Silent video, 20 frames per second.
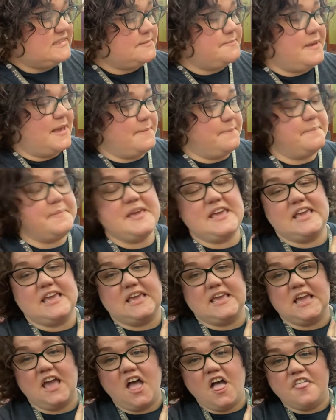may
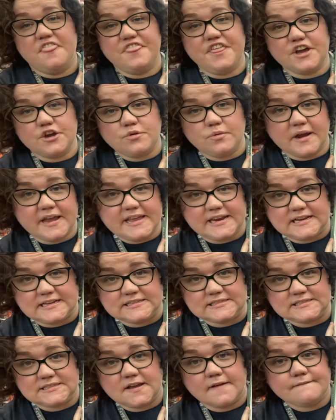be the
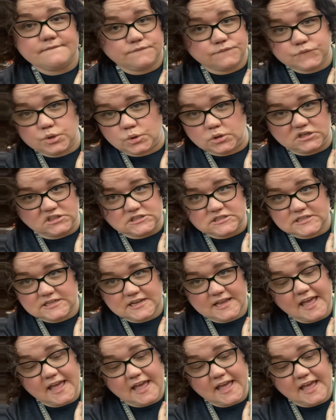greatest fort